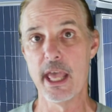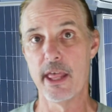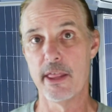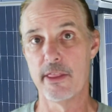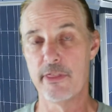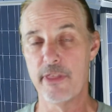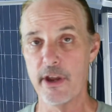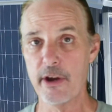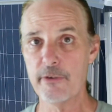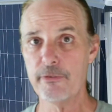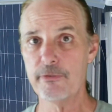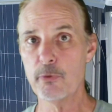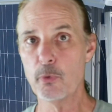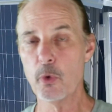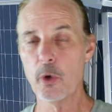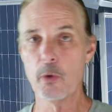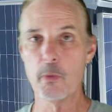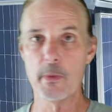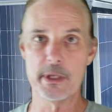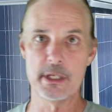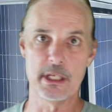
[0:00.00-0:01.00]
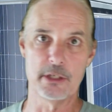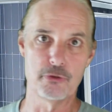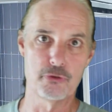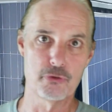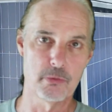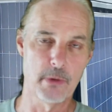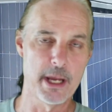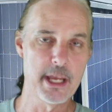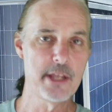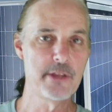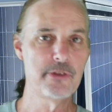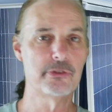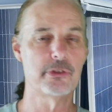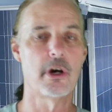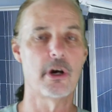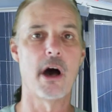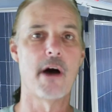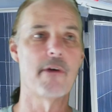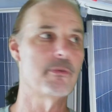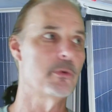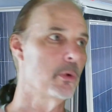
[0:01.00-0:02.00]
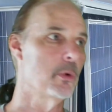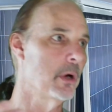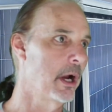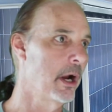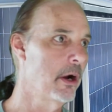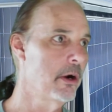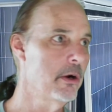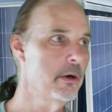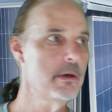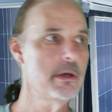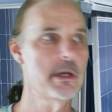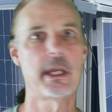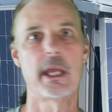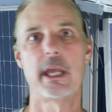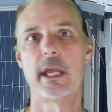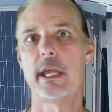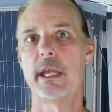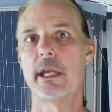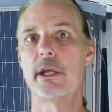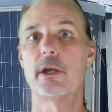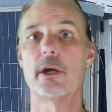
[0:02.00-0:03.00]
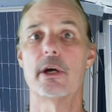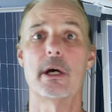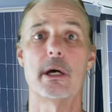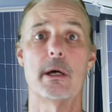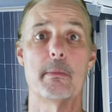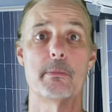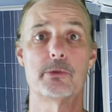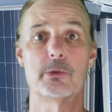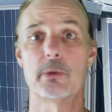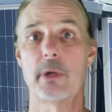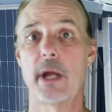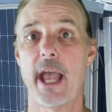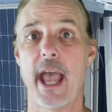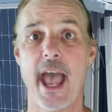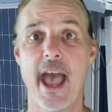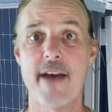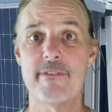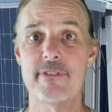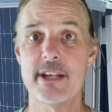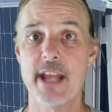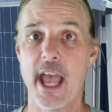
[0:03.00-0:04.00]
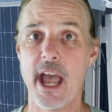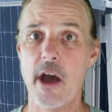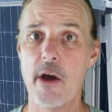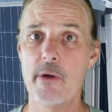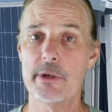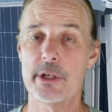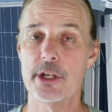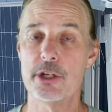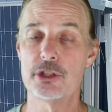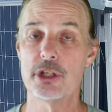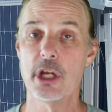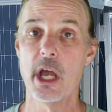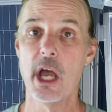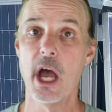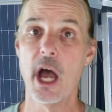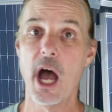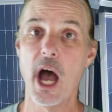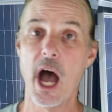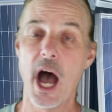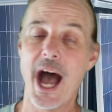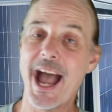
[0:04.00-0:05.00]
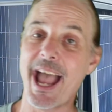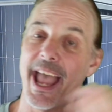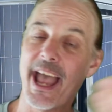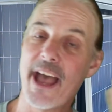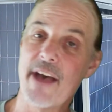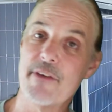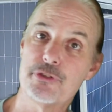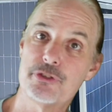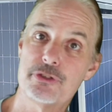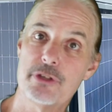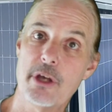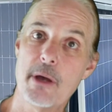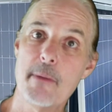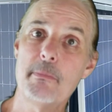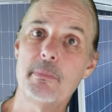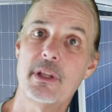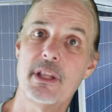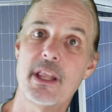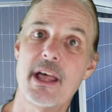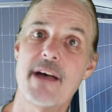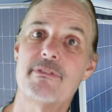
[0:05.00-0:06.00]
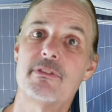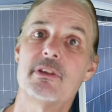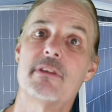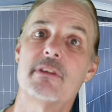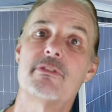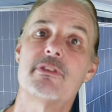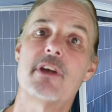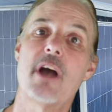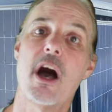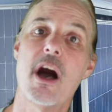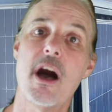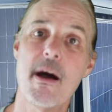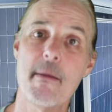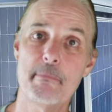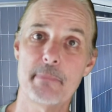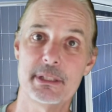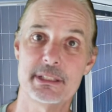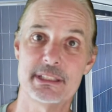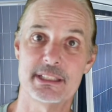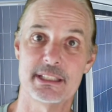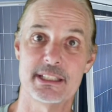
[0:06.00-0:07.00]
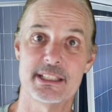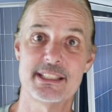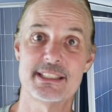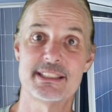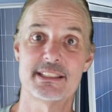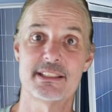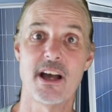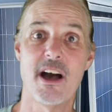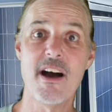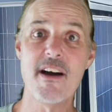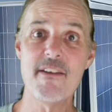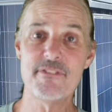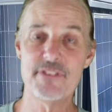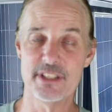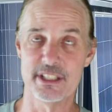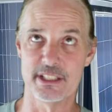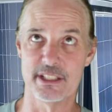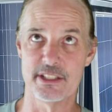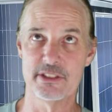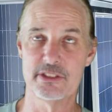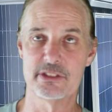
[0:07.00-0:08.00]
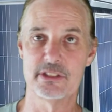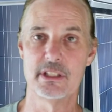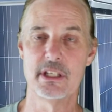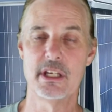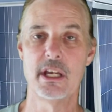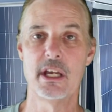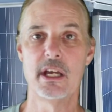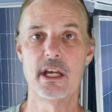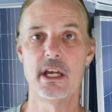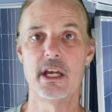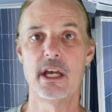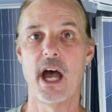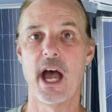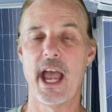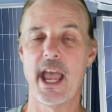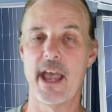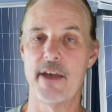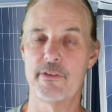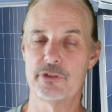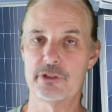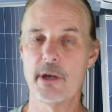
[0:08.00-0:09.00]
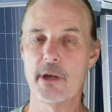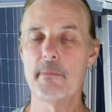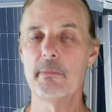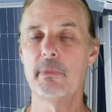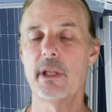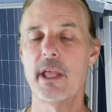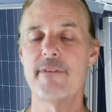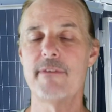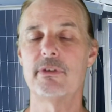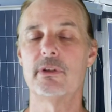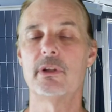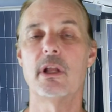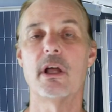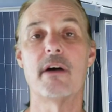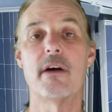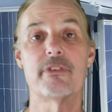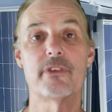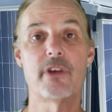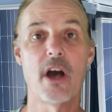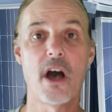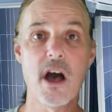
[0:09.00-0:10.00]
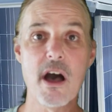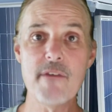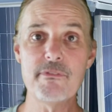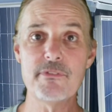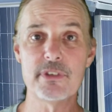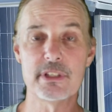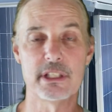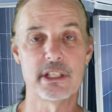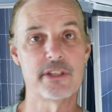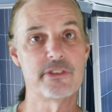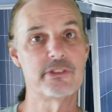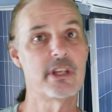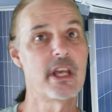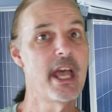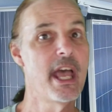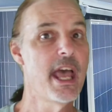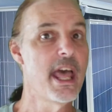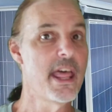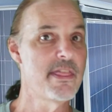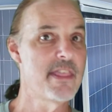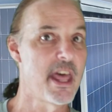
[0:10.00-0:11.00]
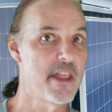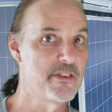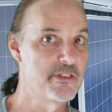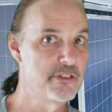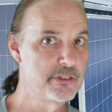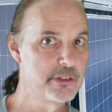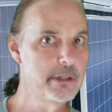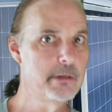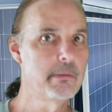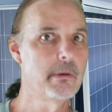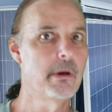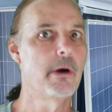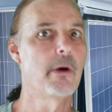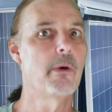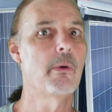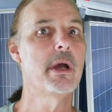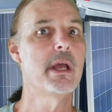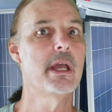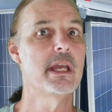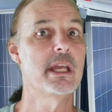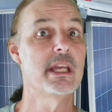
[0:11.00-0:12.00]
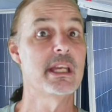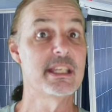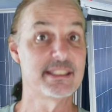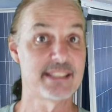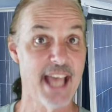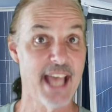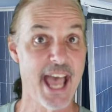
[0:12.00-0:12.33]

Therefore, when it drains off, or a hurricane comes, or I have an outage, I have some level of competence, confidence. I have some level of confidence that zero is